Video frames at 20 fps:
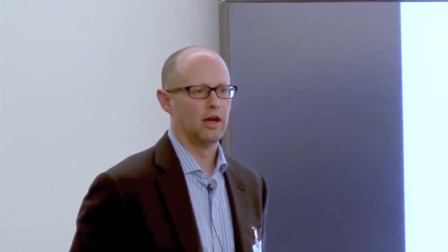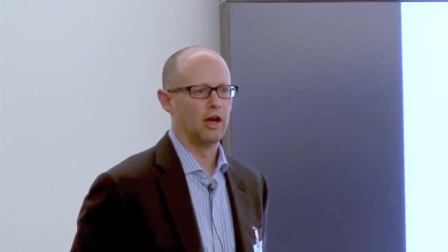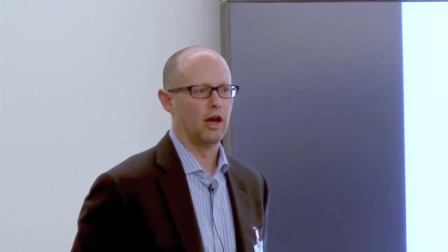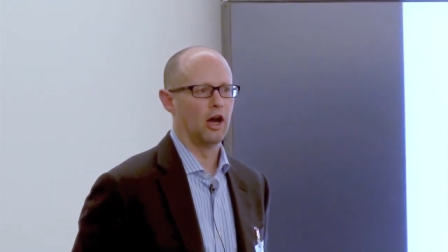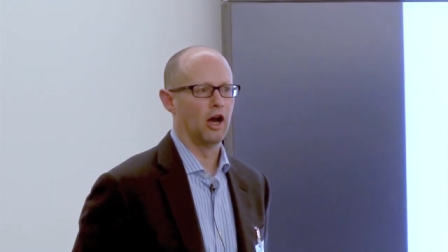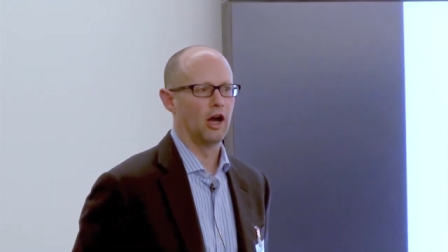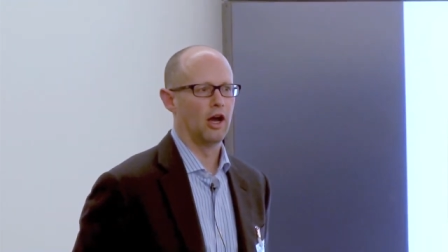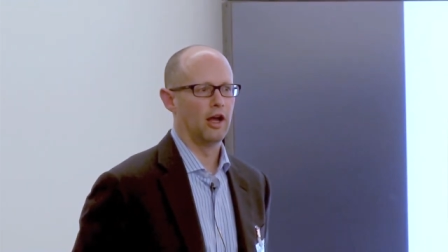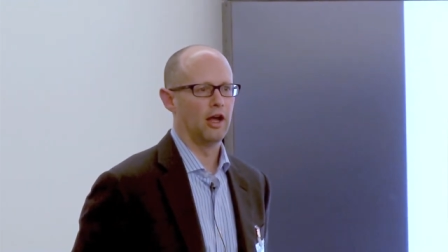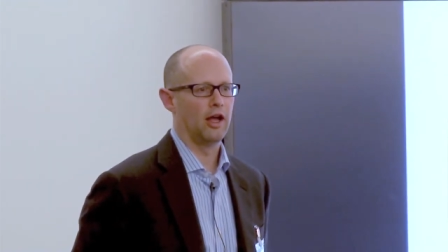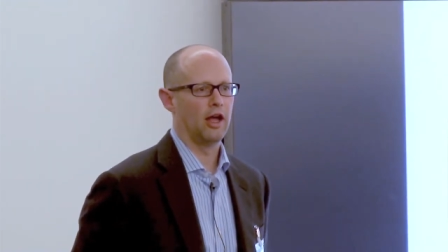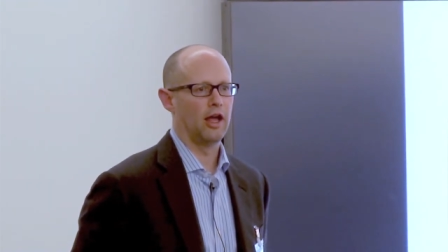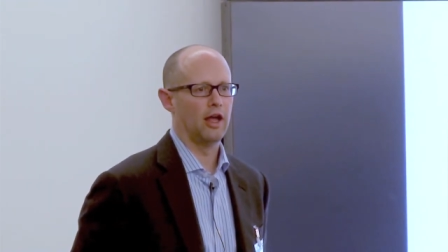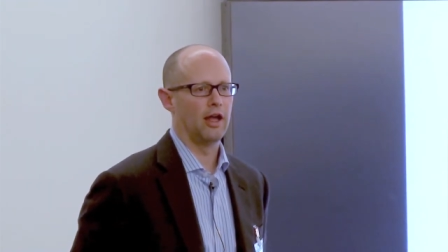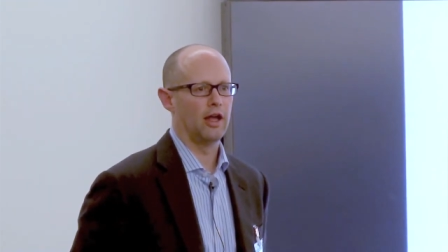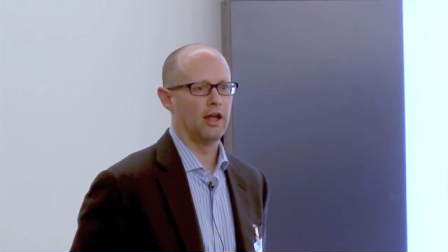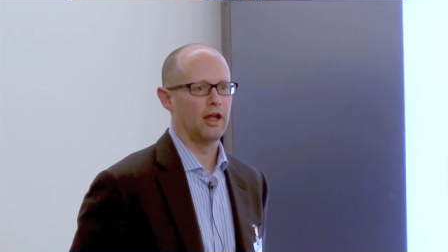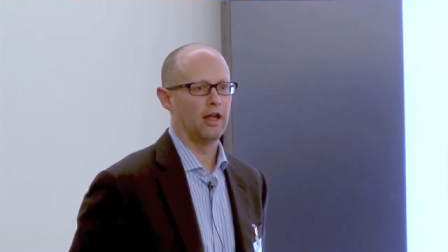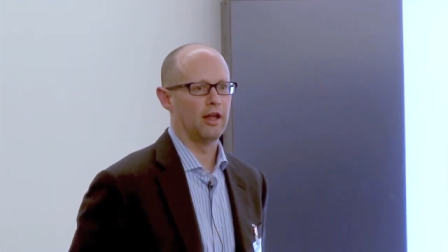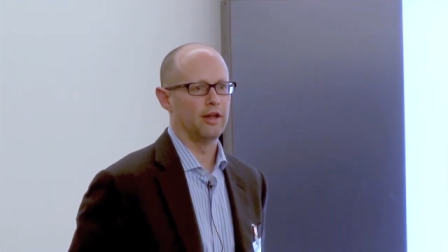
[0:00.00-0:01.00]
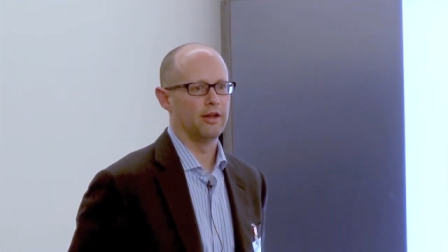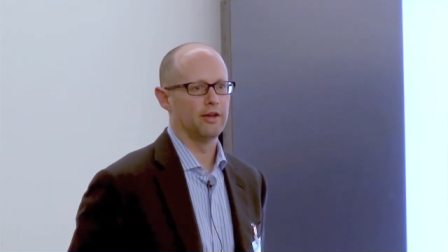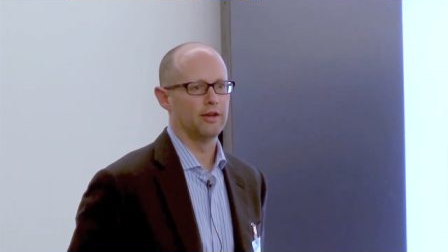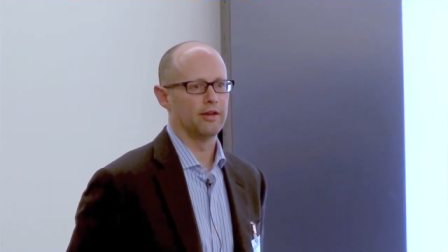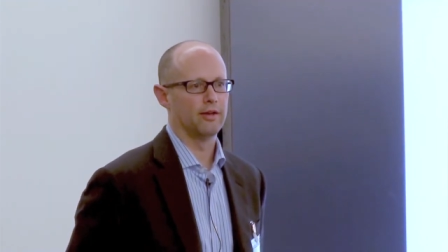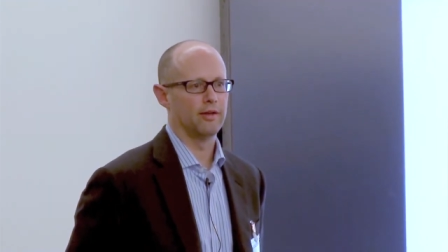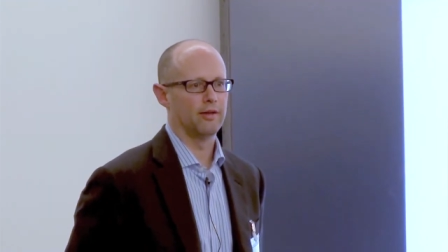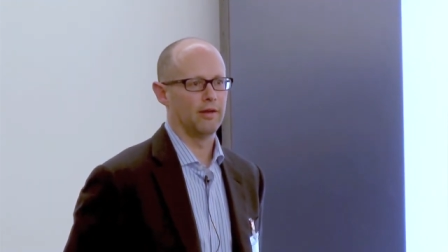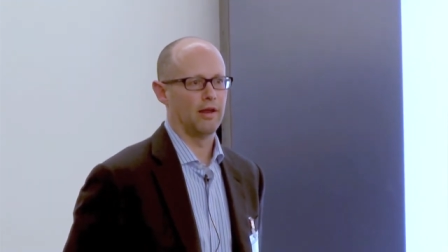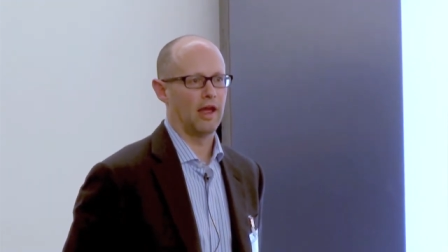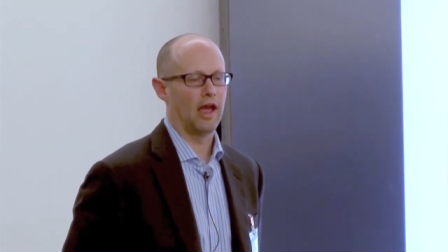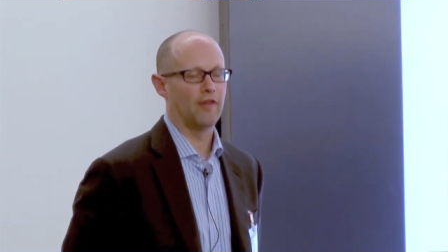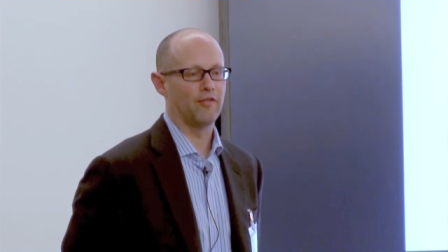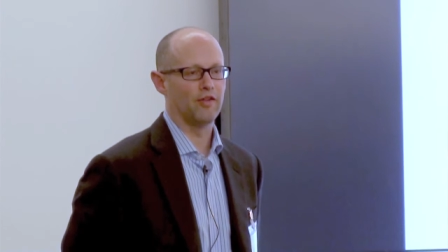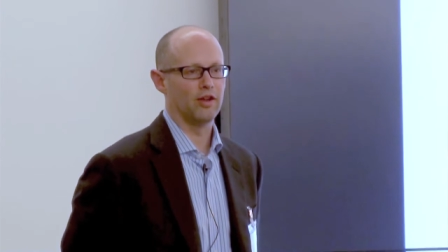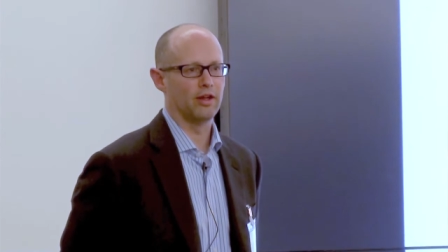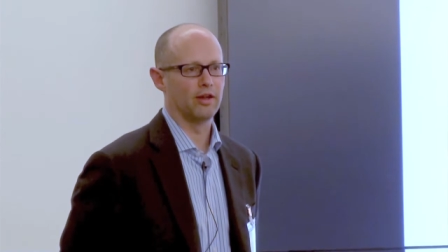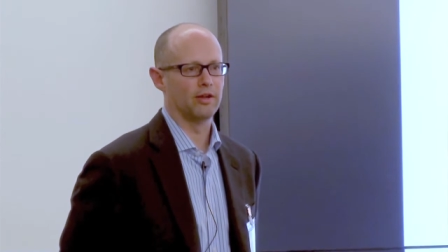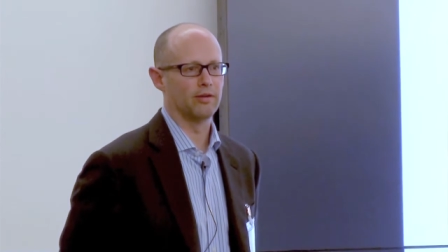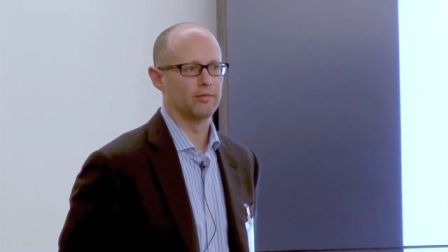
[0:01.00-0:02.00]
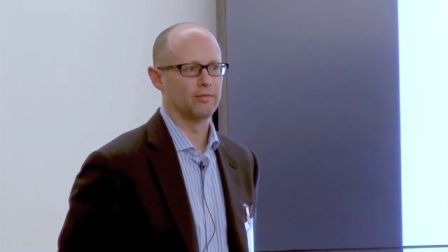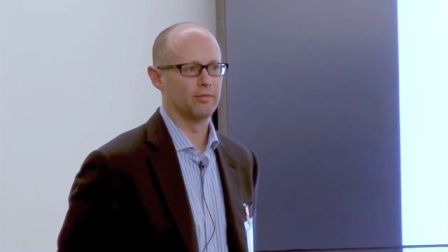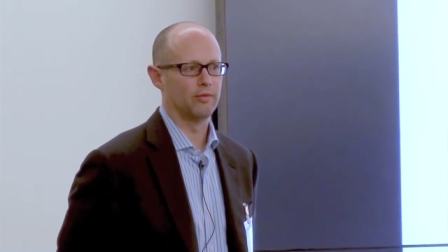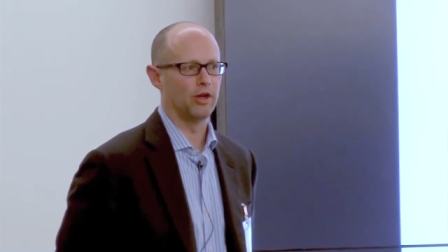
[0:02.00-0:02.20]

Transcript: uh, and, and having